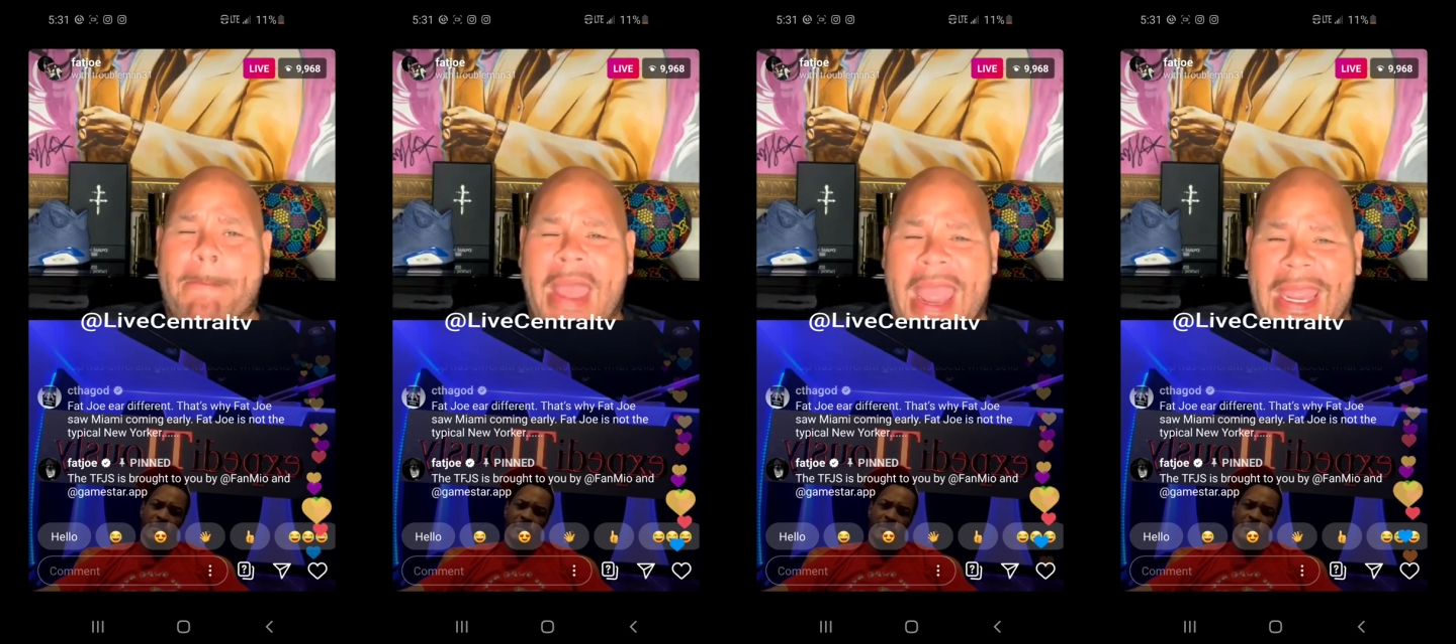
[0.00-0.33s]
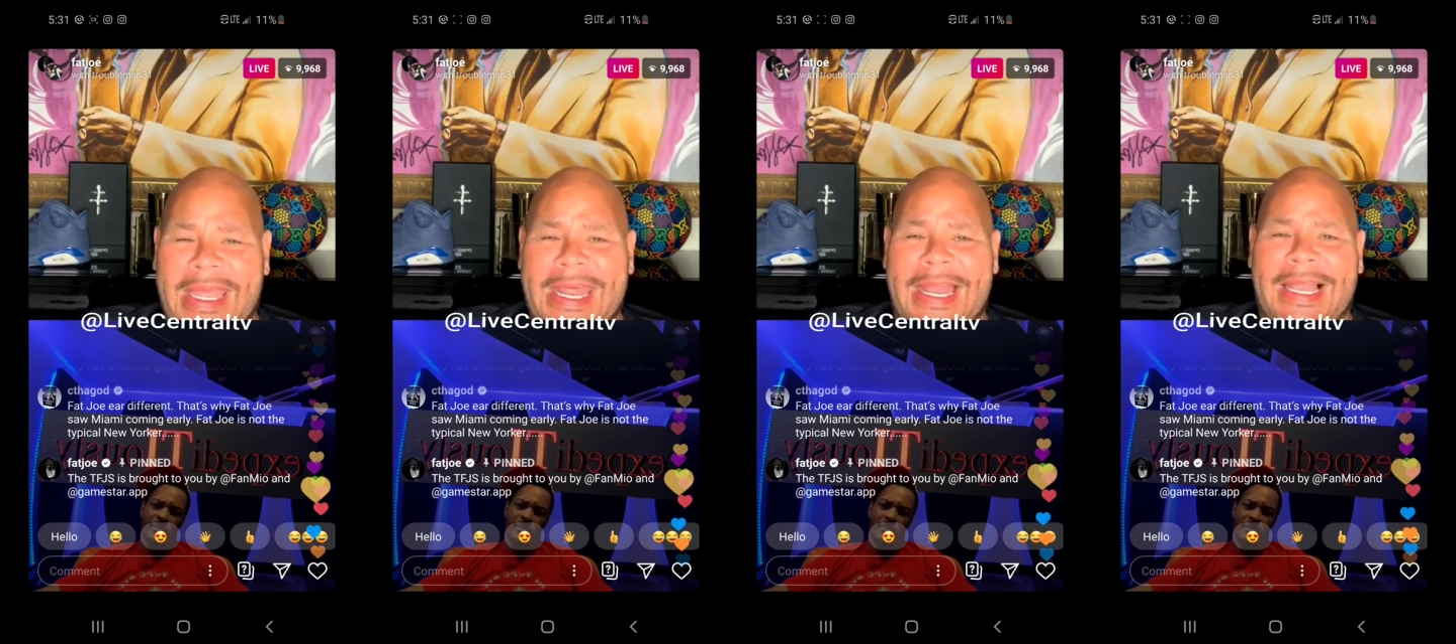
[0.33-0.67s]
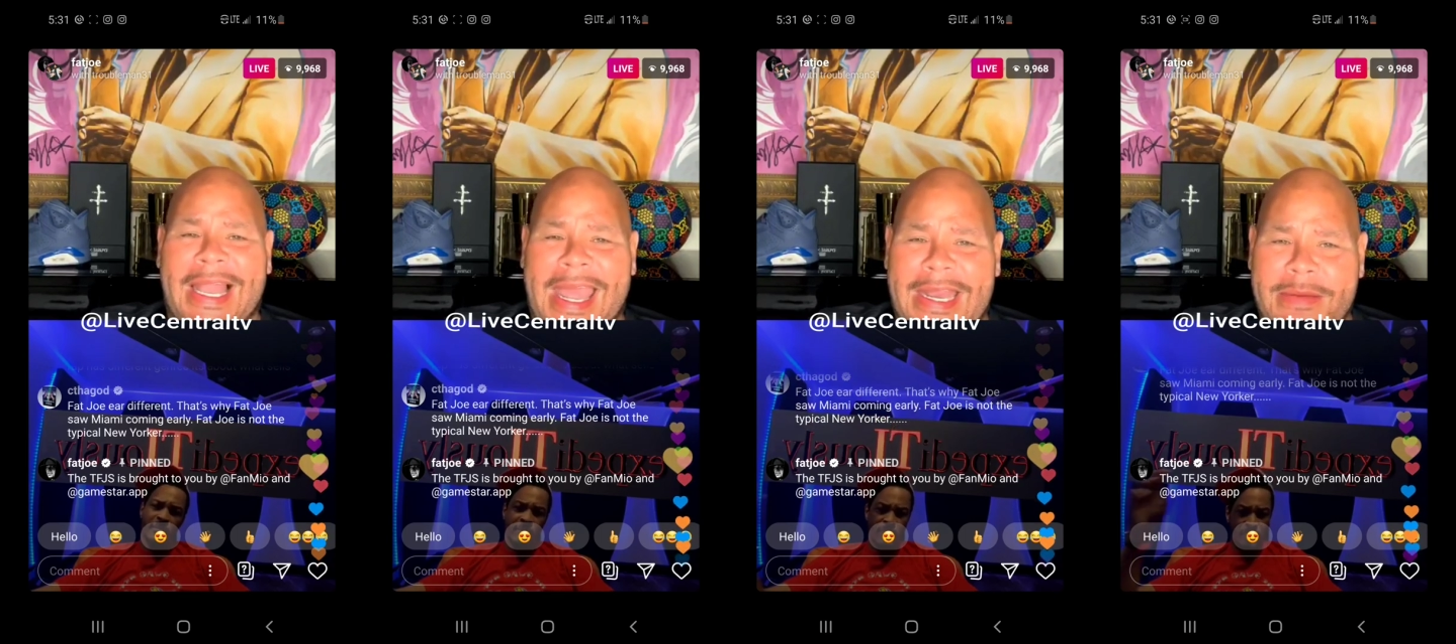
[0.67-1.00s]
banging
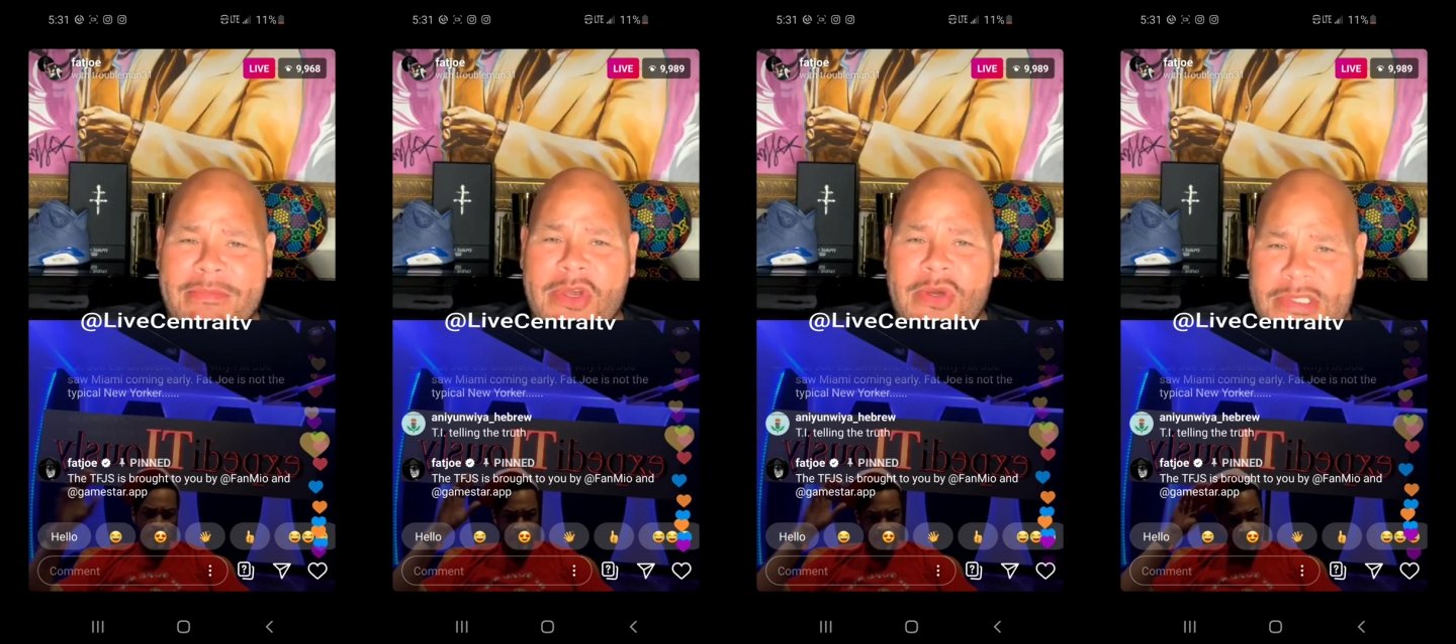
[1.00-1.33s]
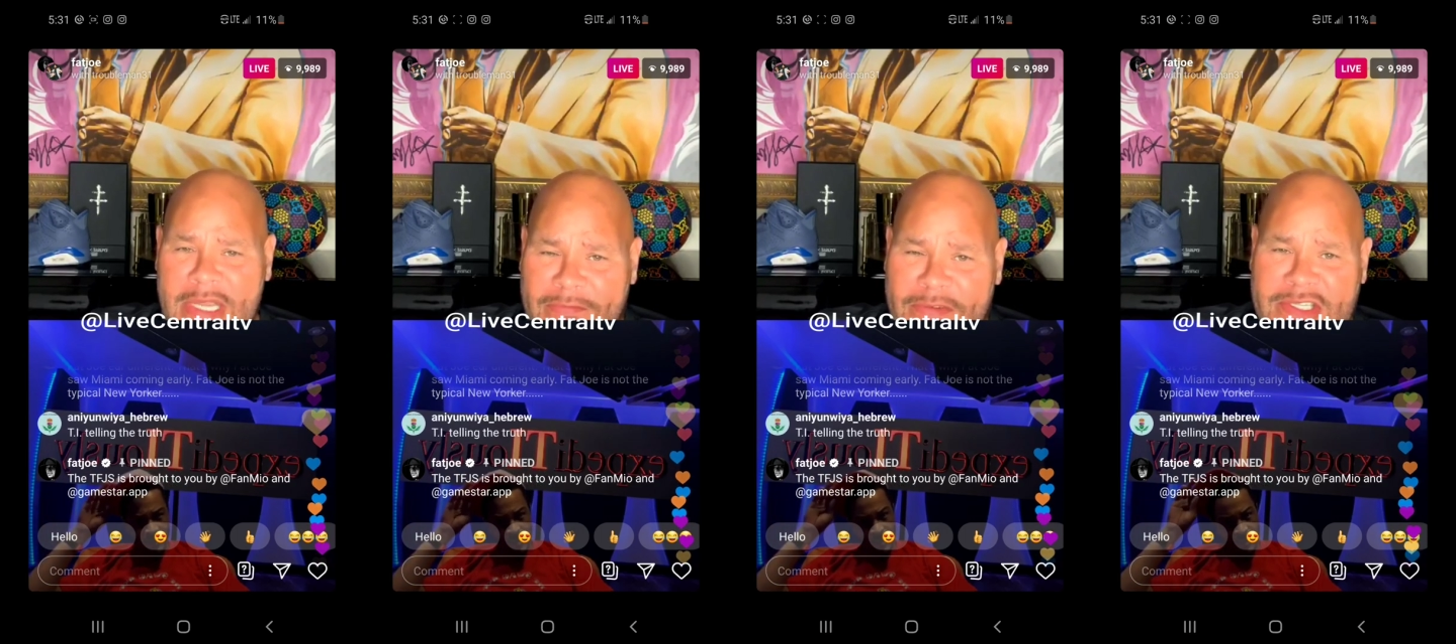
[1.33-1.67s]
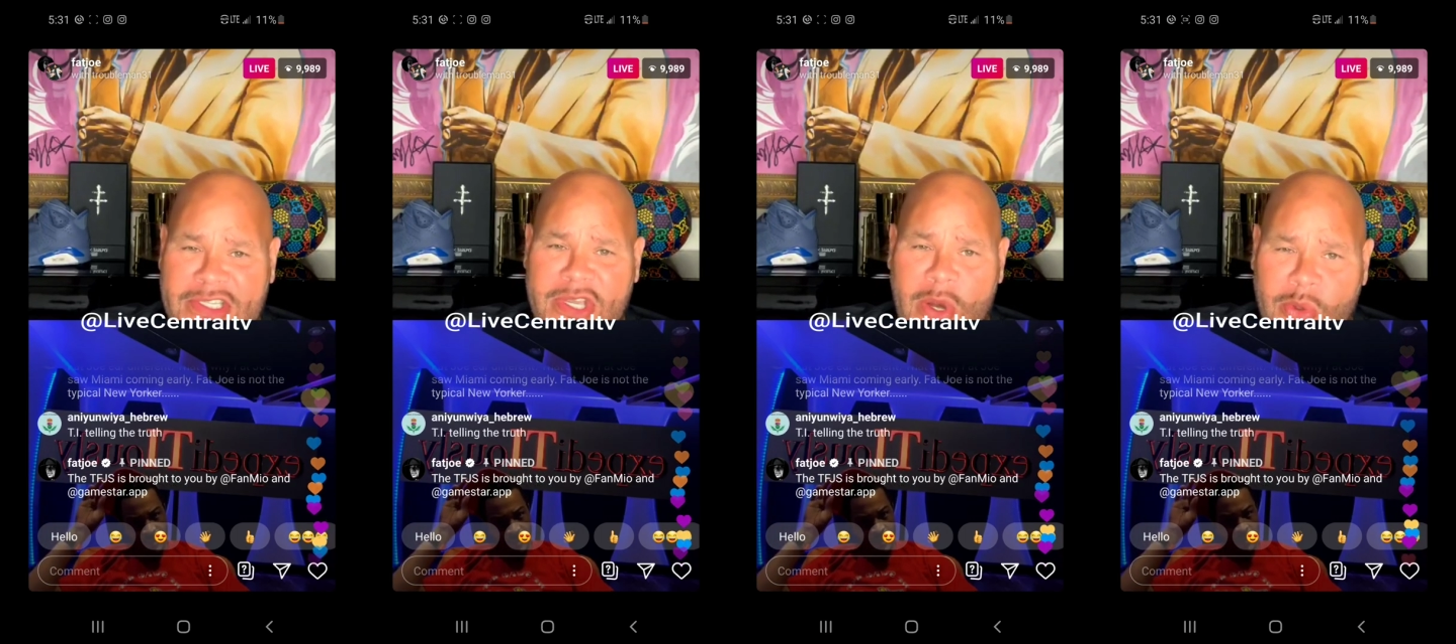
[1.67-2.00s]
Atlanta music for
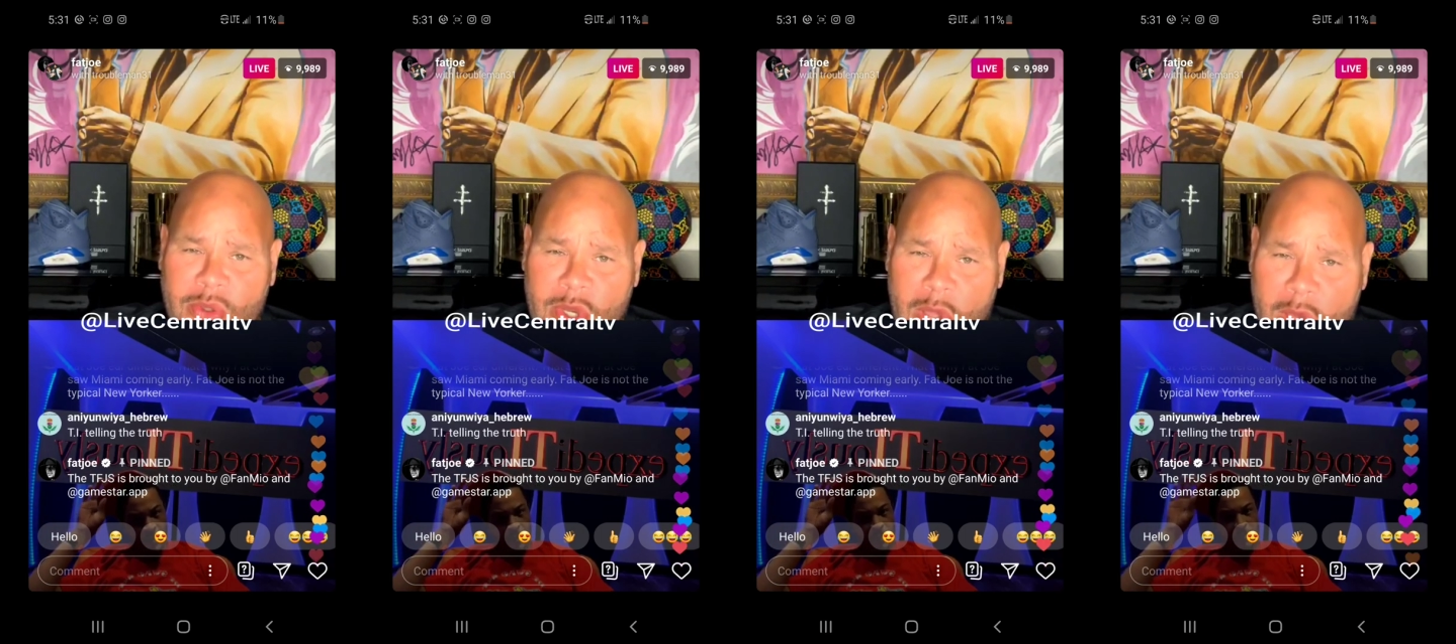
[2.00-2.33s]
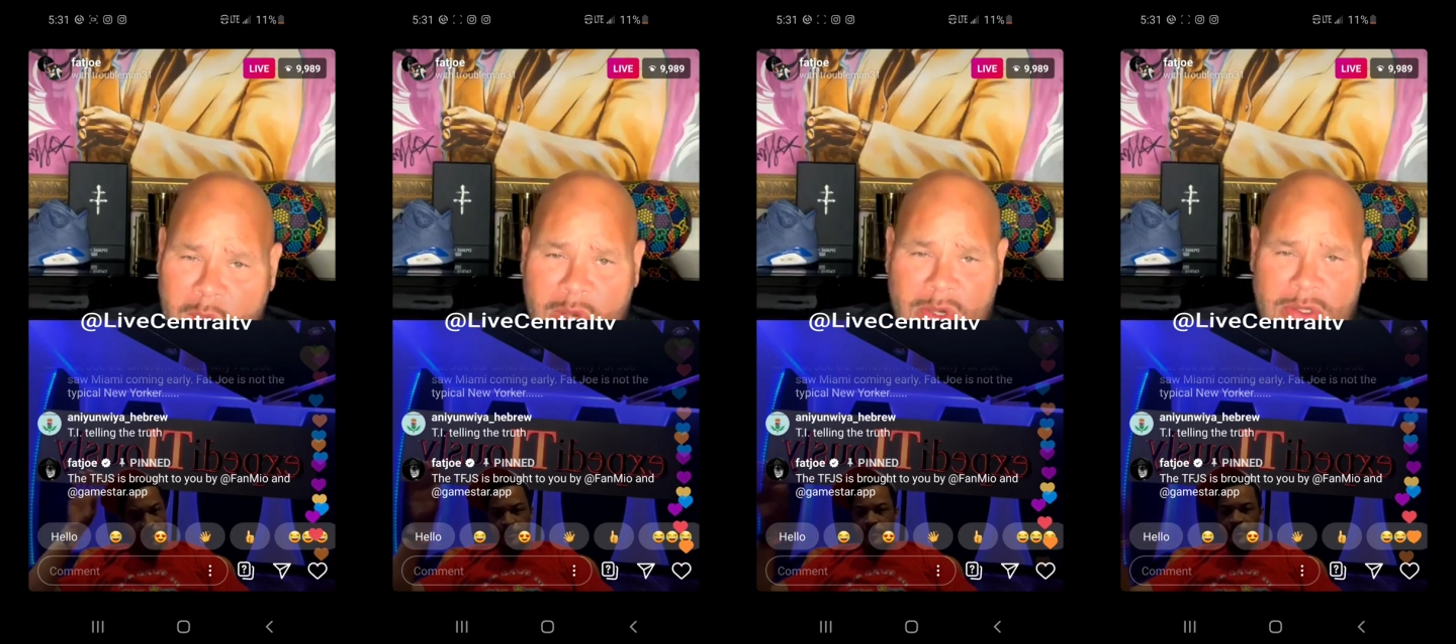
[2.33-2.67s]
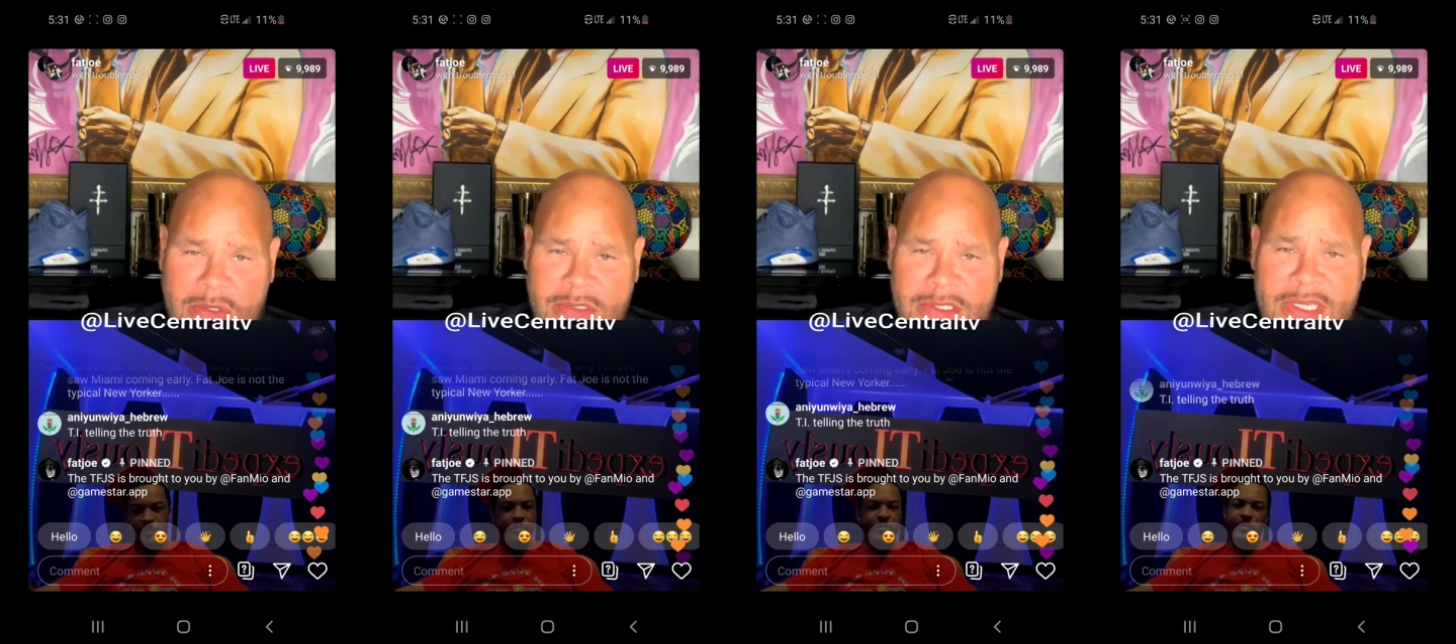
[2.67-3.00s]
so long.
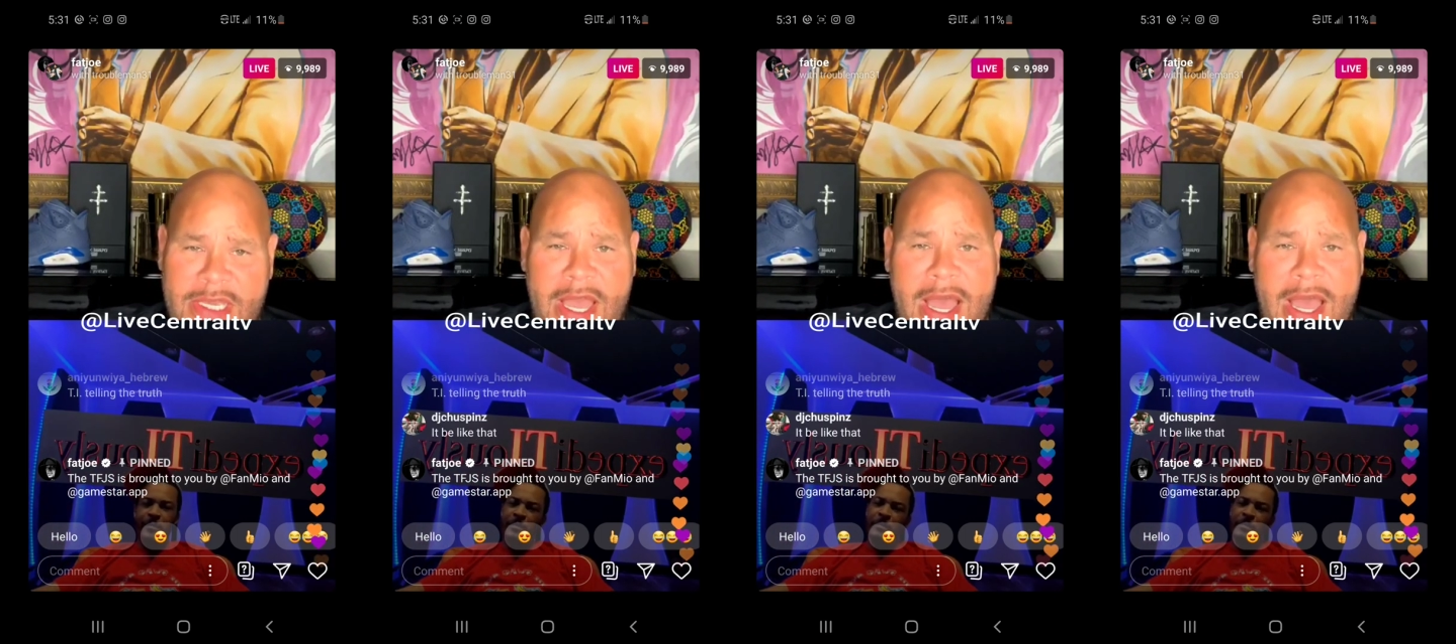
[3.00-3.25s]
T.I.